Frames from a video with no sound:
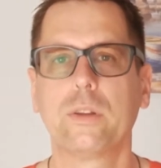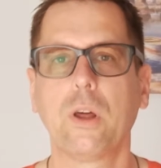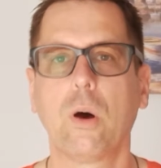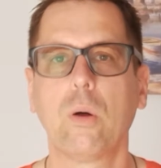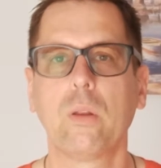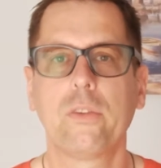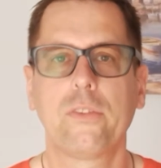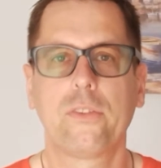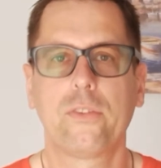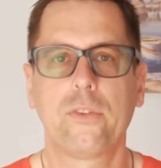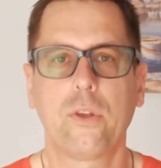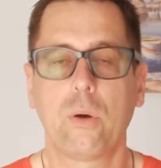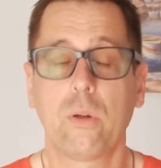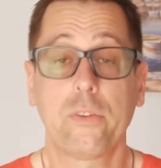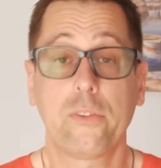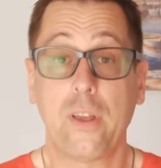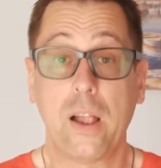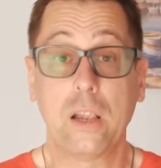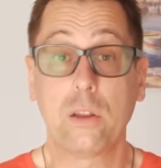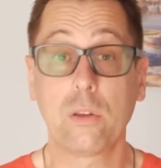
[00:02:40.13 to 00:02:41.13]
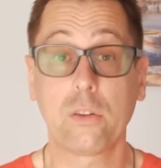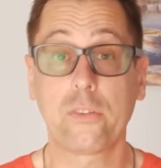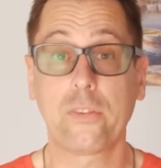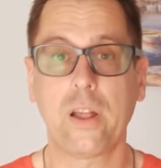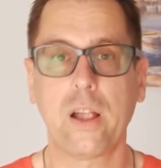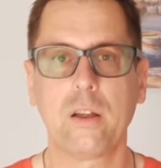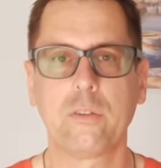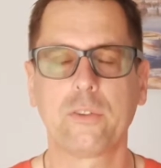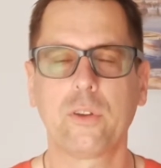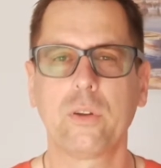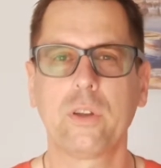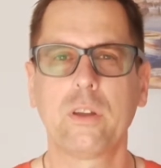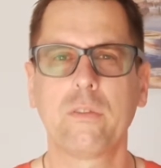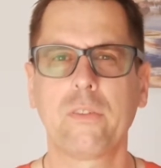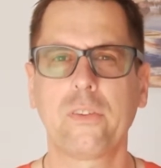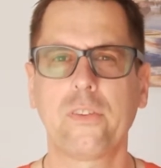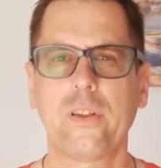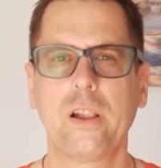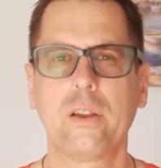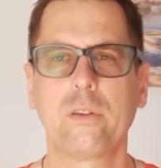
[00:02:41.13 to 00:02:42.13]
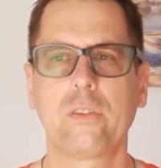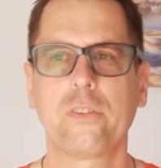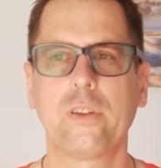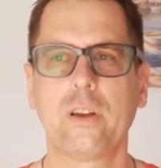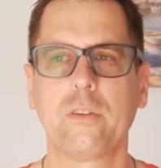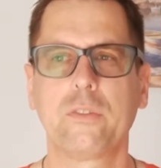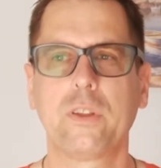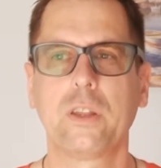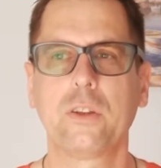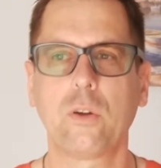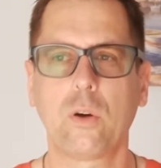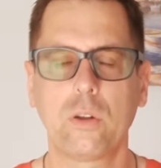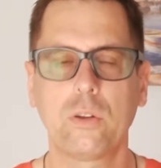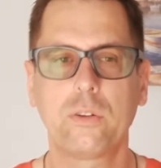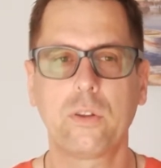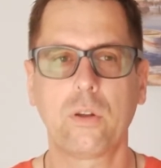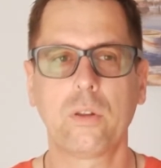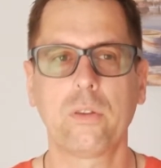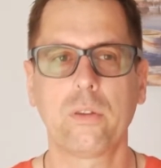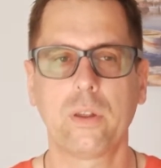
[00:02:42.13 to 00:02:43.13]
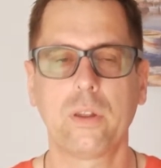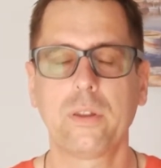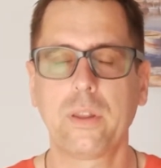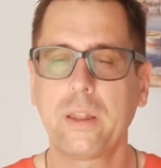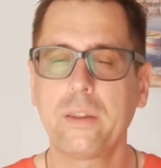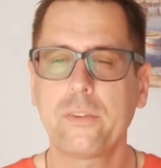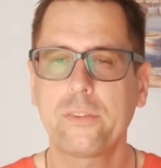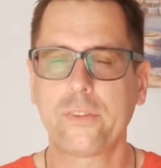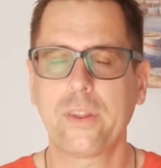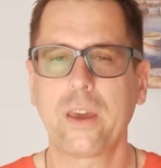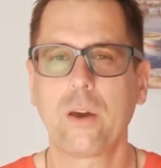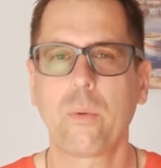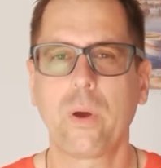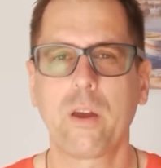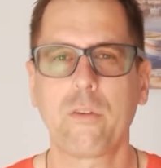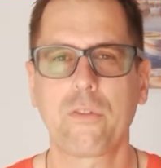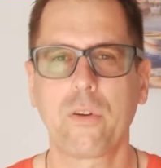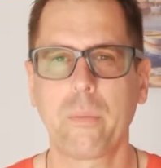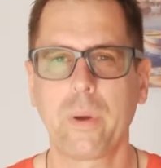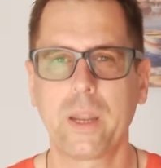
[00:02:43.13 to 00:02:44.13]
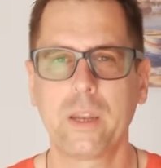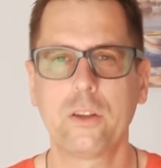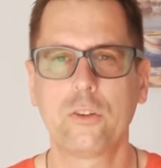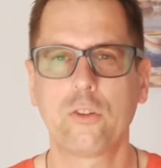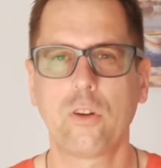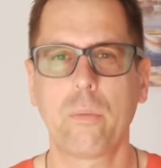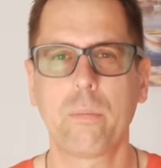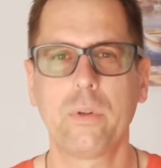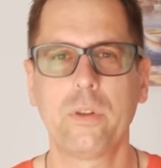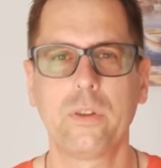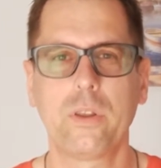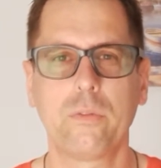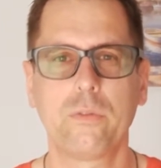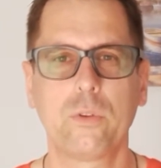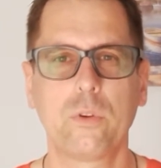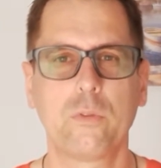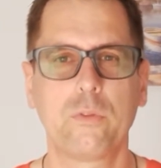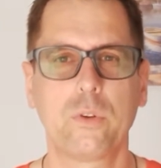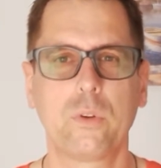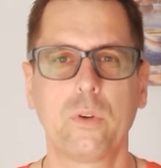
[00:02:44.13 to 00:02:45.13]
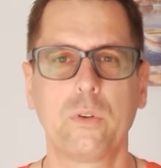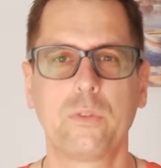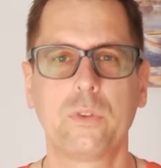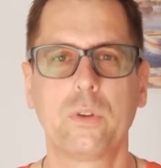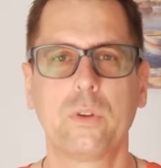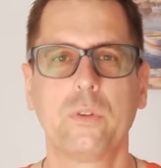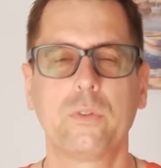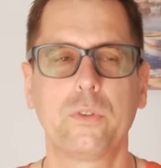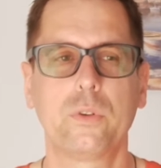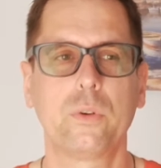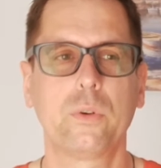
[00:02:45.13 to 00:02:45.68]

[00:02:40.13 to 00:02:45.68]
Don't sell yourself. Don't even sell yourself. Then then stay away from any job interview if